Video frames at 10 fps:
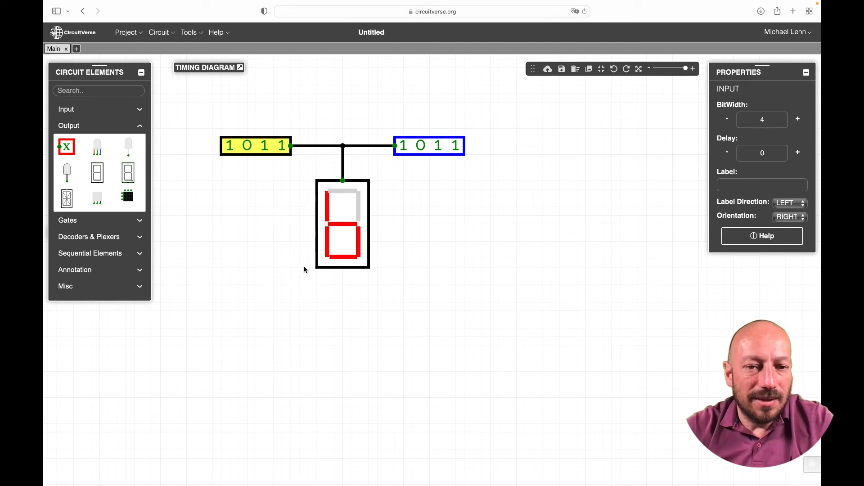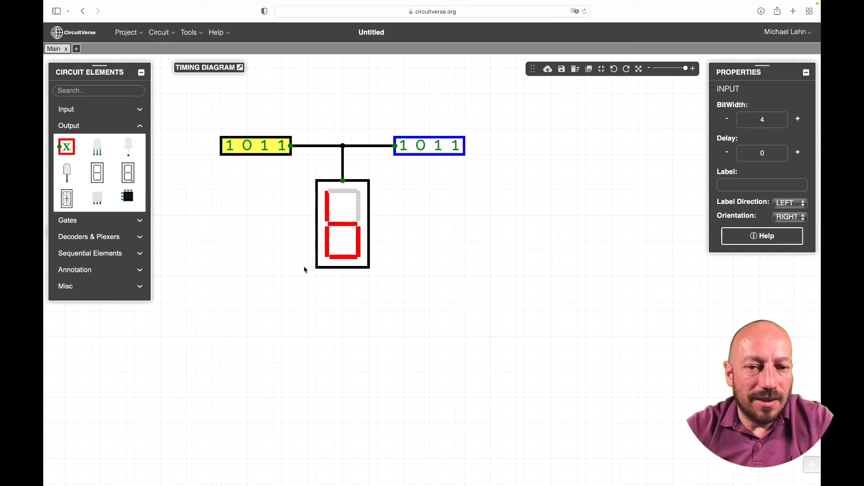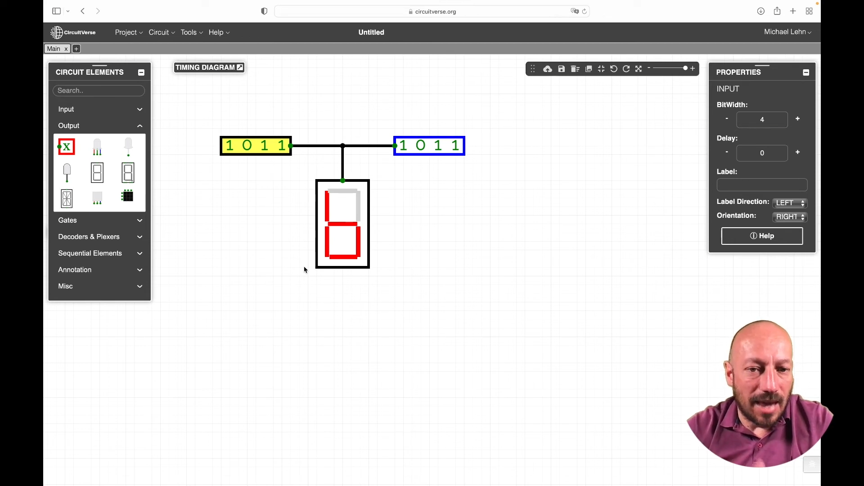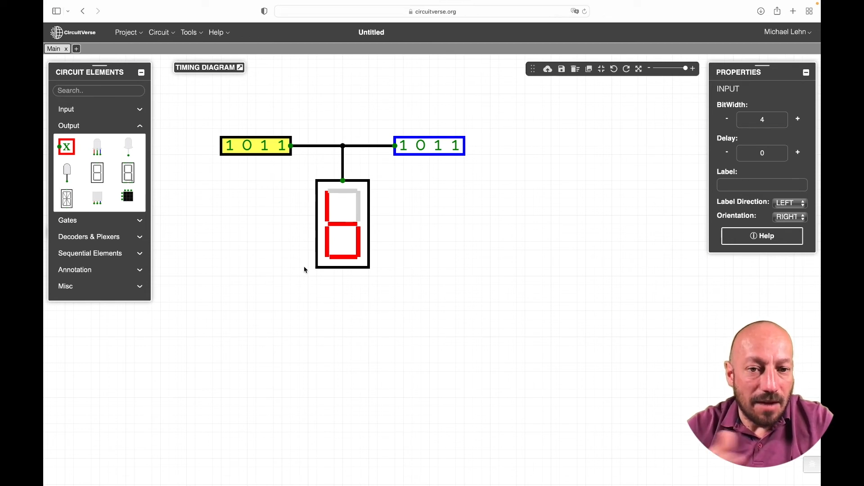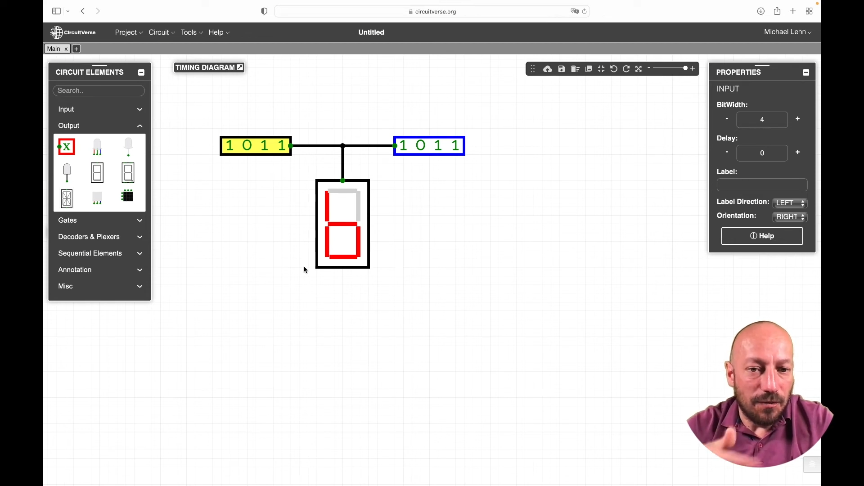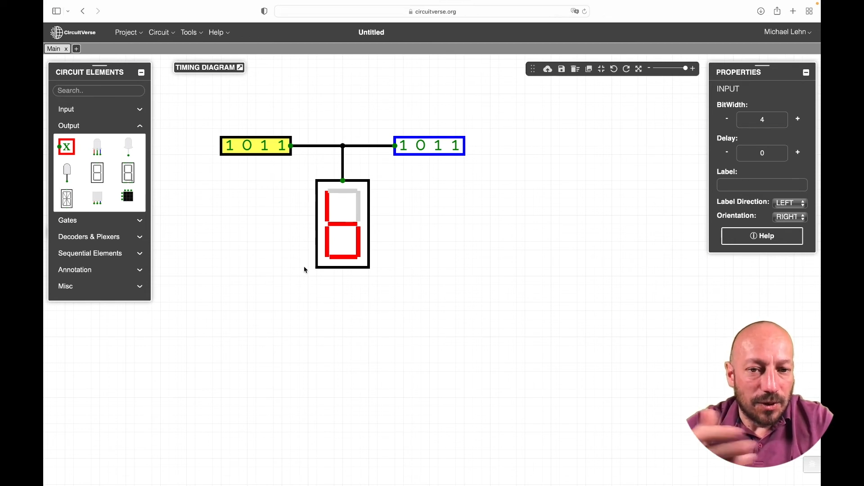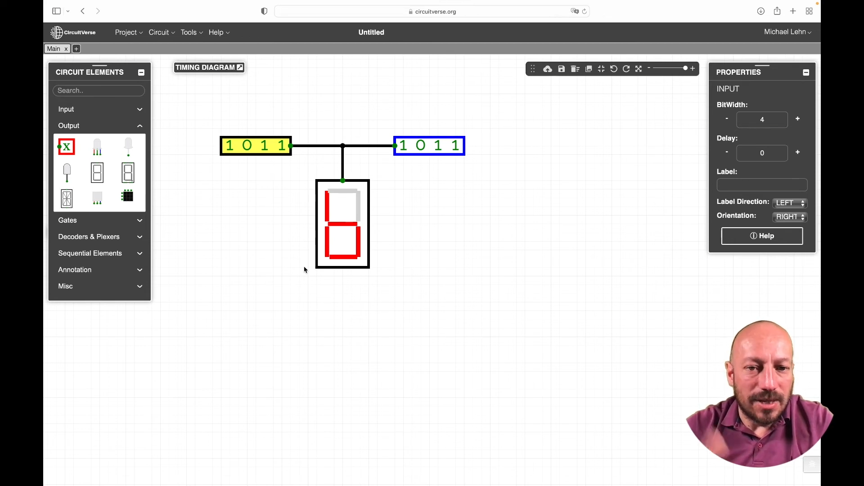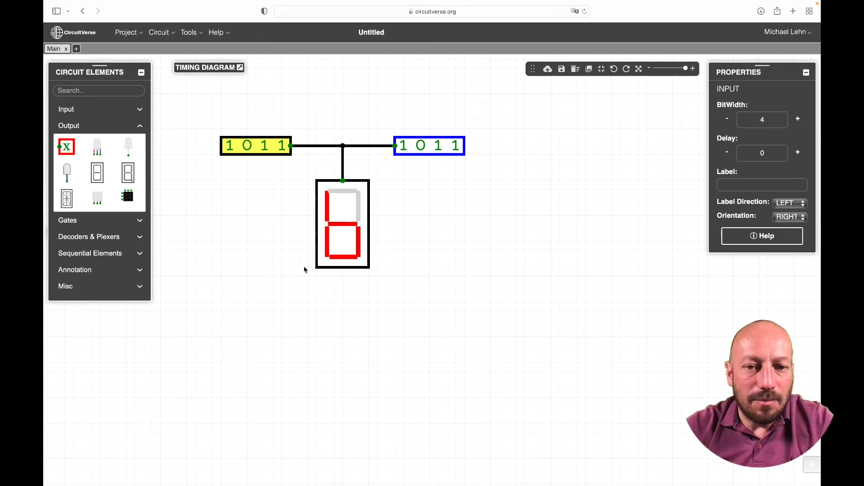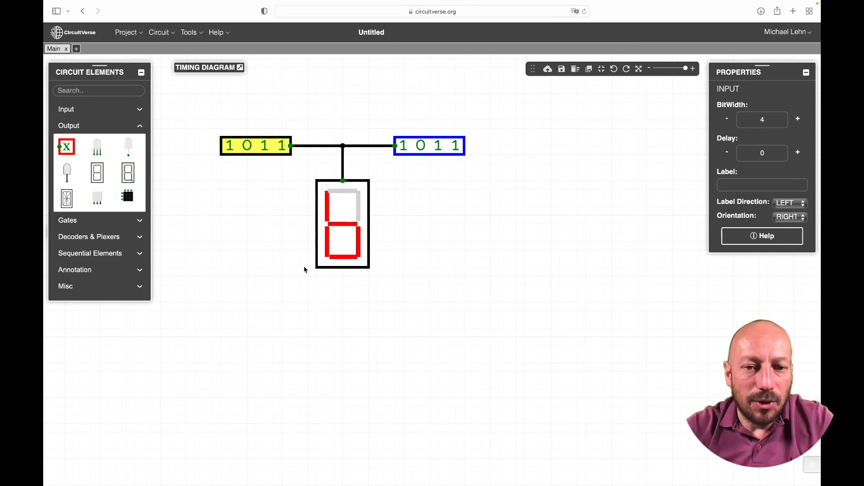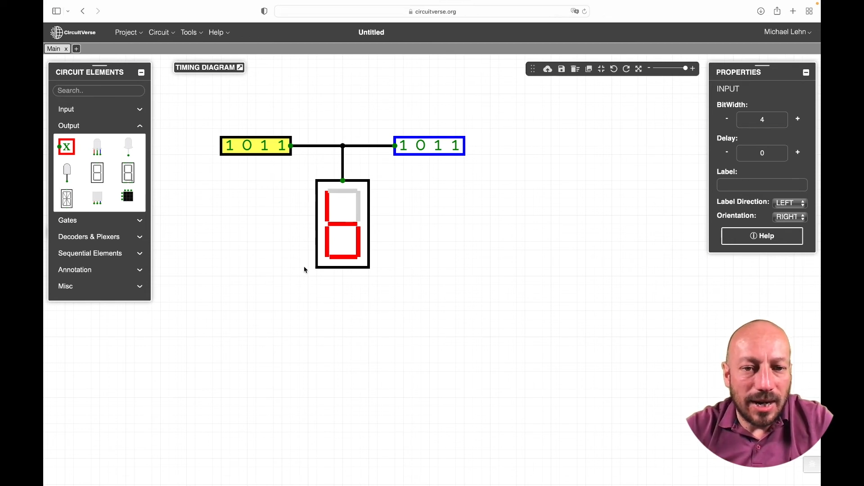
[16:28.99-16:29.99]
The F was
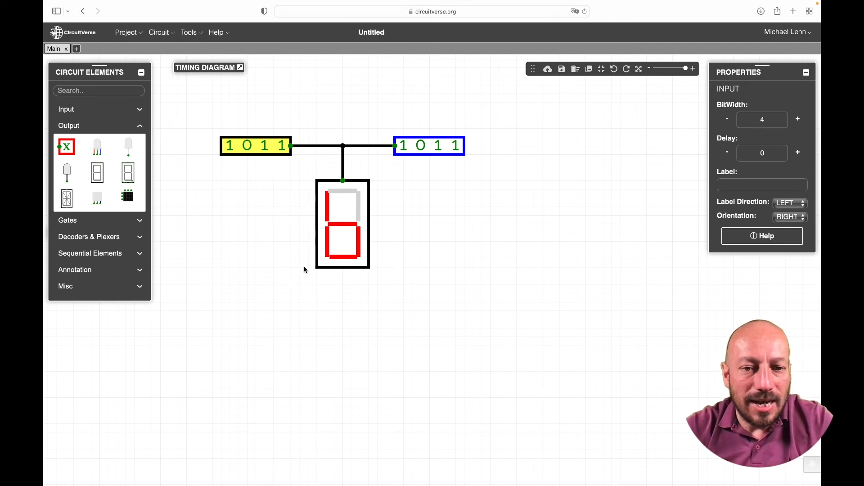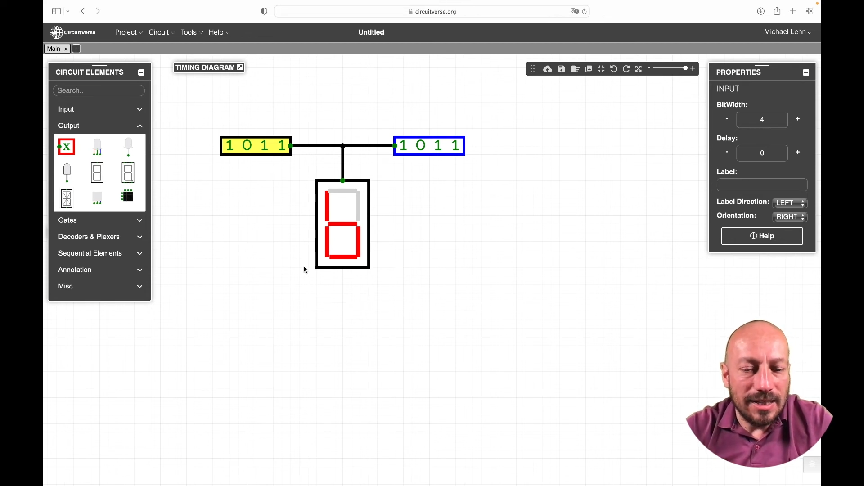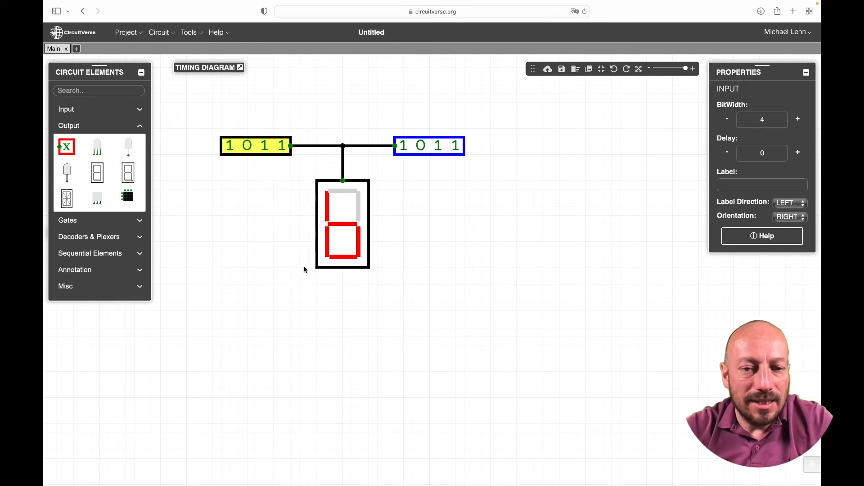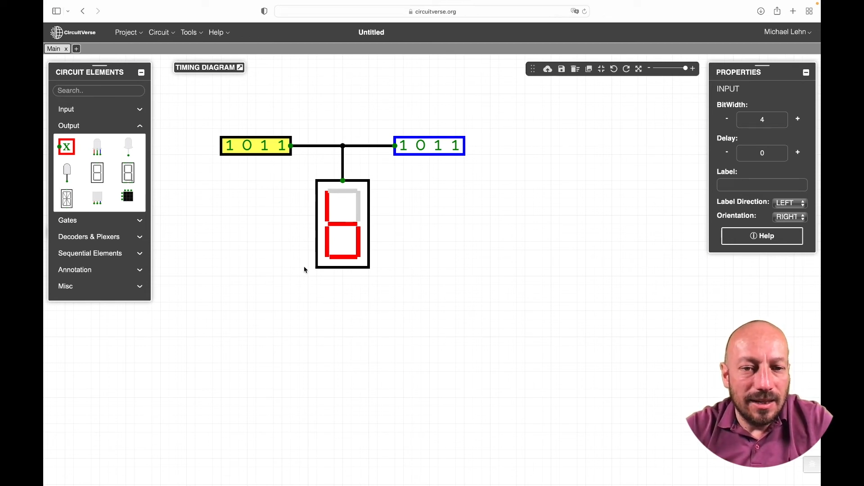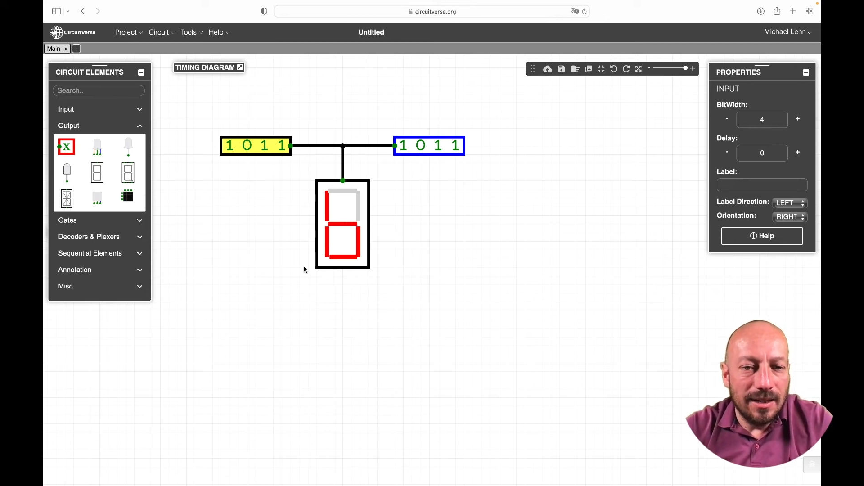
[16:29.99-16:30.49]
uppercase,